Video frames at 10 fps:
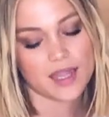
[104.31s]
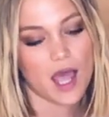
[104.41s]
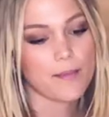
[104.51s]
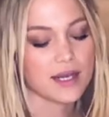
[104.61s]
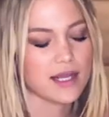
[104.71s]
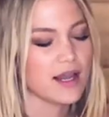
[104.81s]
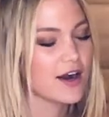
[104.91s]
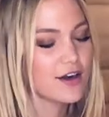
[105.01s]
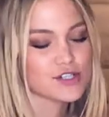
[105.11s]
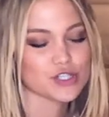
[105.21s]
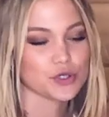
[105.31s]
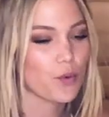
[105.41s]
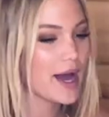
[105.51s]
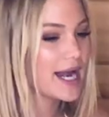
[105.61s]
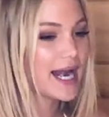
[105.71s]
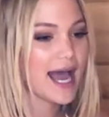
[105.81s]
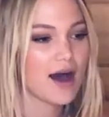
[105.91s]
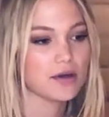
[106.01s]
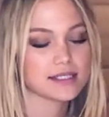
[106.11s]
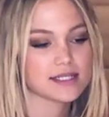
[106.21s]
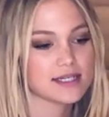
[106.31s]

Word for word: Come in here, sweat it out.